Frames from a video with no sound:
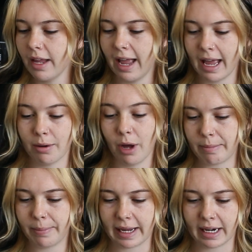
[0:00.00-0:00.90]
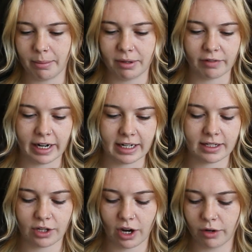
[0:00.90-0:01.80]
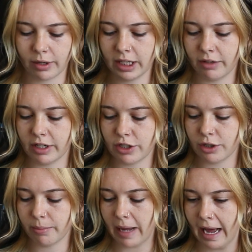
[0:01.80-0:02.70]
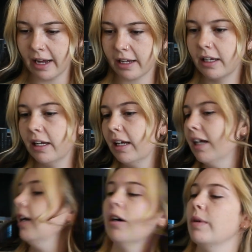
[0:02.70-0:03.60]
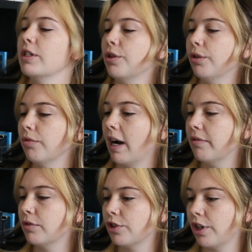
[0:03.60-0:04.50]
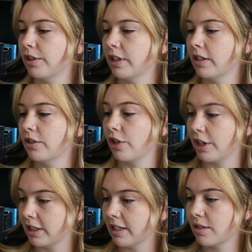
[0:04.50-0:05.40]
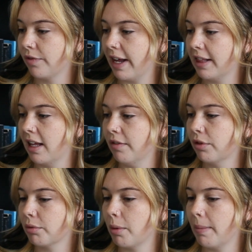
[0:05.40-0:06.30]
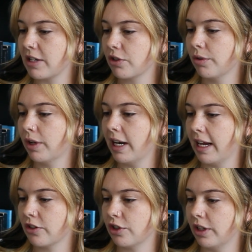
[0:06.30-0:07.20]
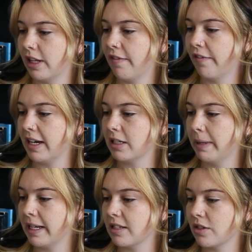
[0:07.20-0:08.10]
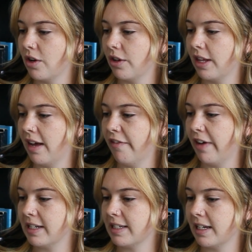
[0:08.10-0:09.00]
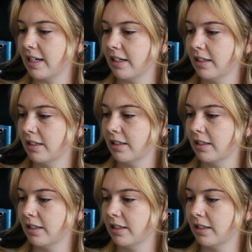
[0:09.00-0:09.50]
and pick it up and read it. So I'll quickly read you the back. When two rival journalists find love through a magical connection, their fate depends on their facing